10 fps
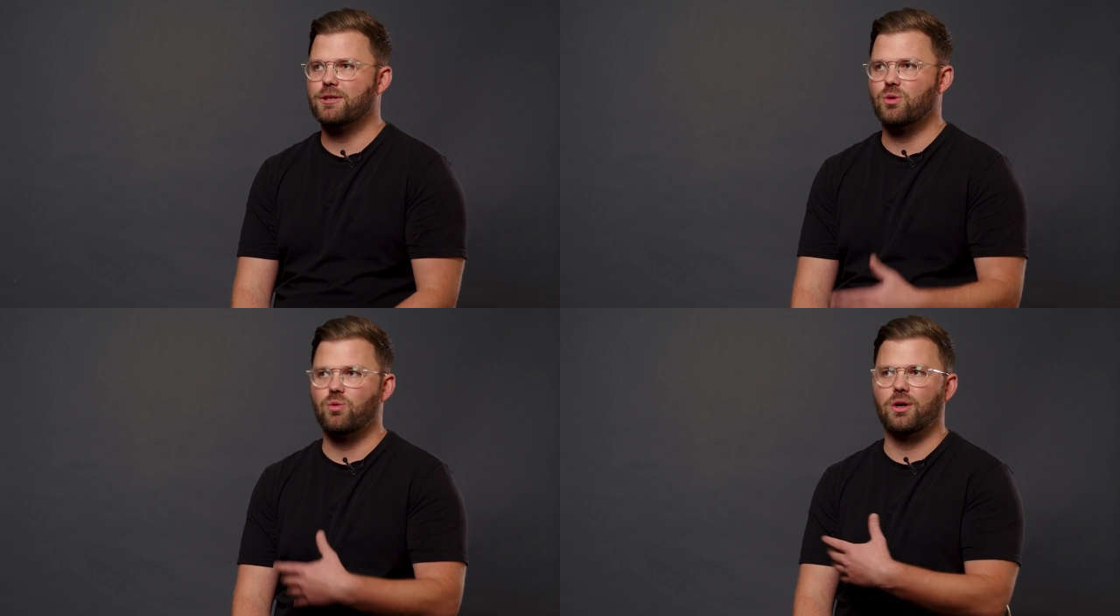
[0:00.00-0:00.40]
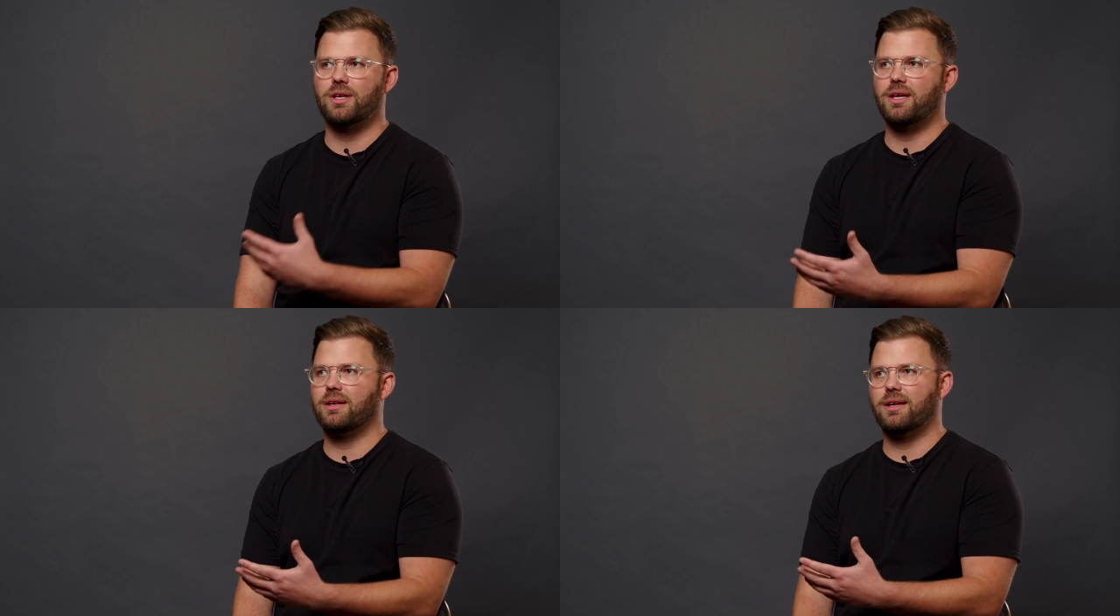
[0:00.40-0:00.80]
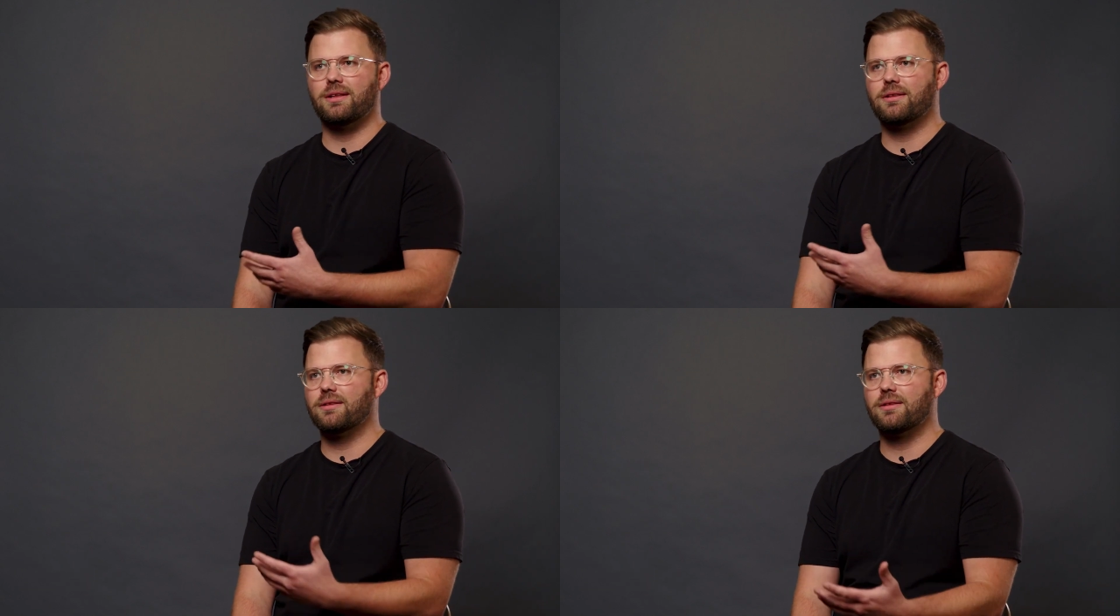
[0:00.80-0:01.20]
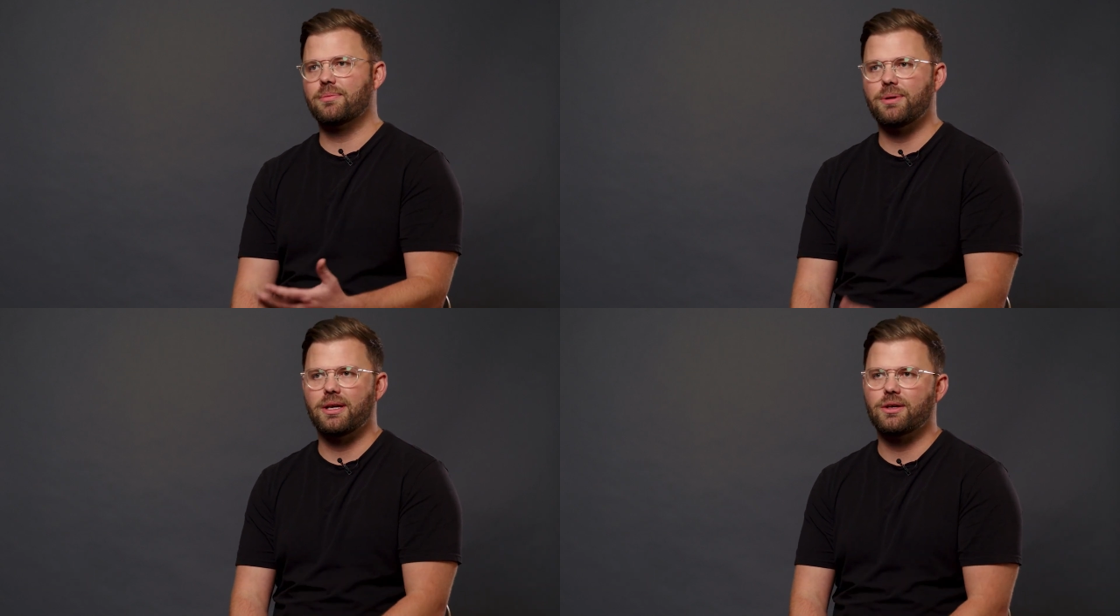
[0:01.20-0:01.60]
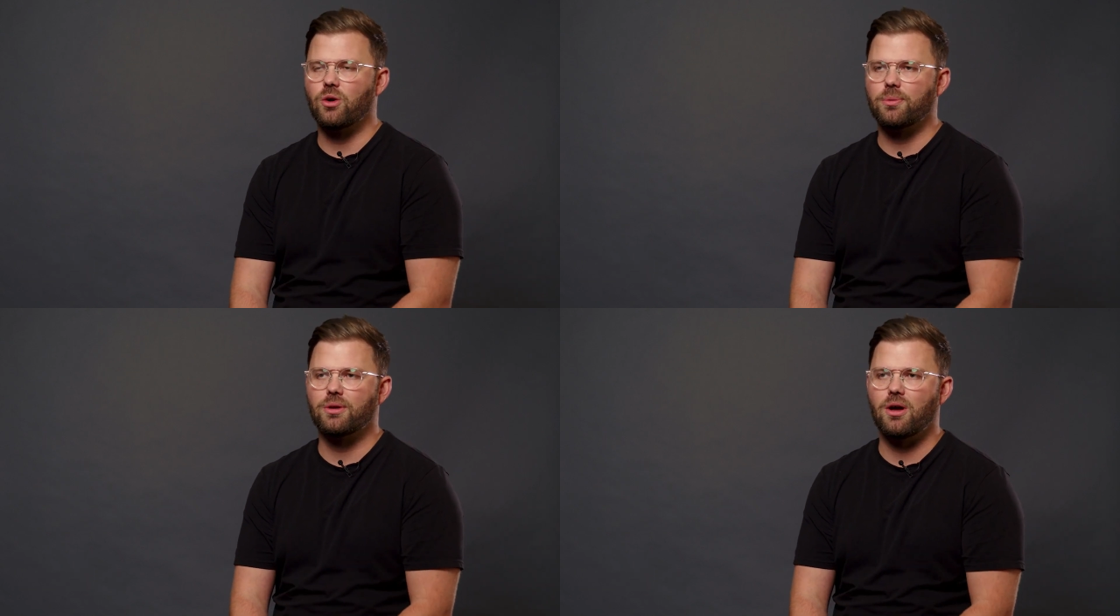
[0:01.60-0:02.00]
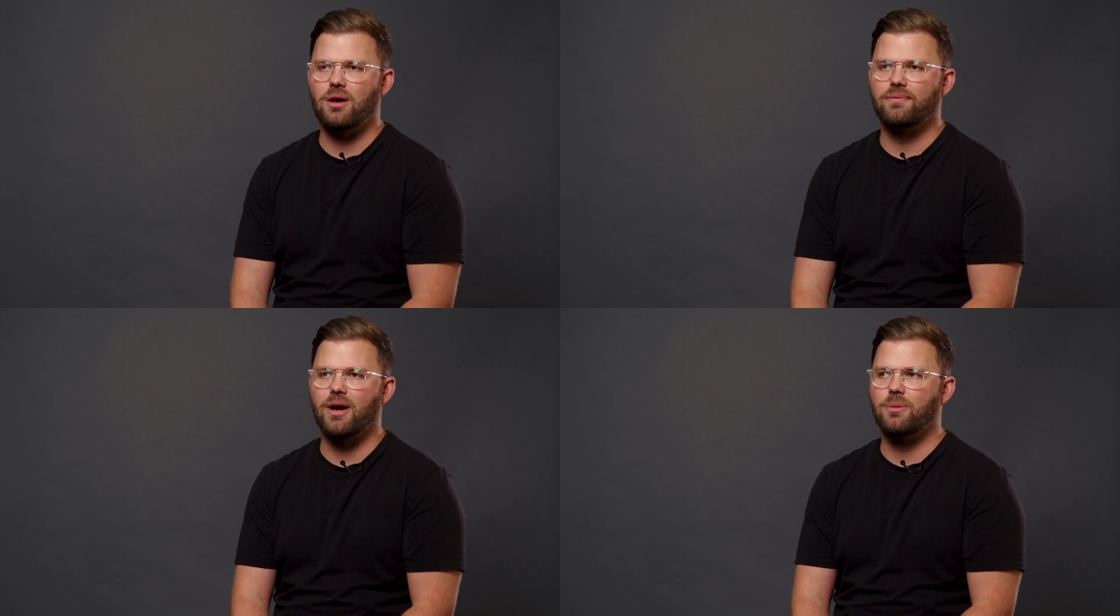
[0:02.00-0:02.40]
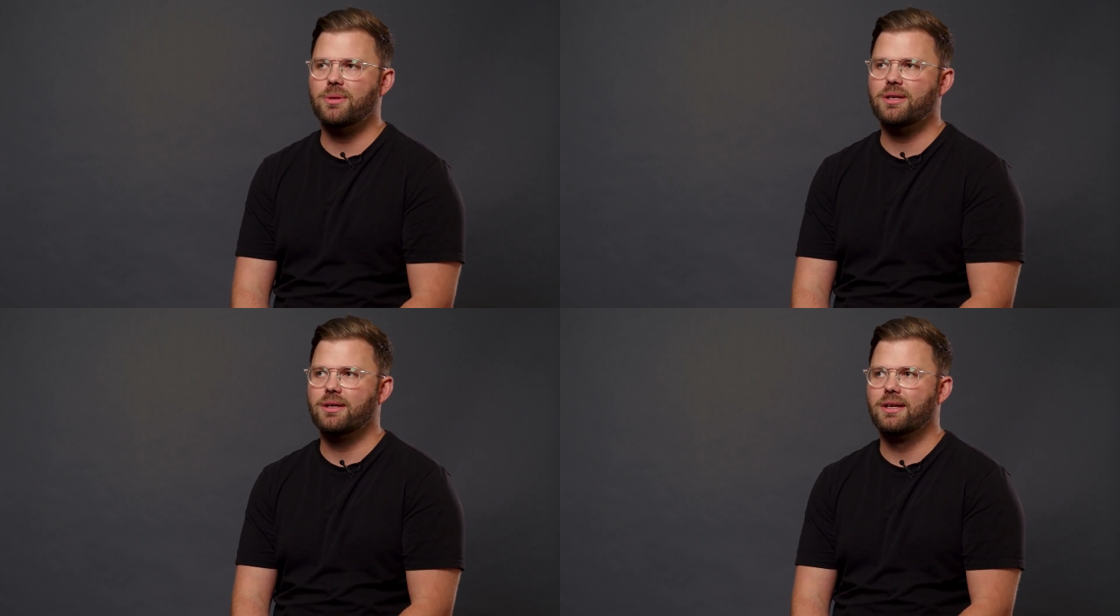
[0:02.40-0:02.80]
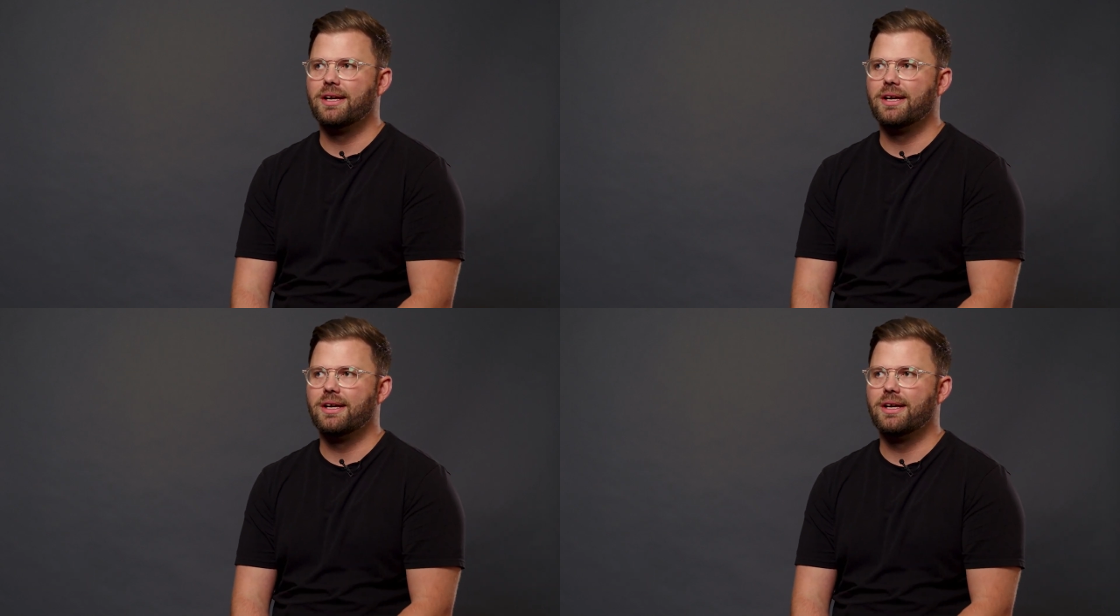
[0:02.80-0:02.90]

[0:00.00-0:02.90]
to working in the big corporate law environment,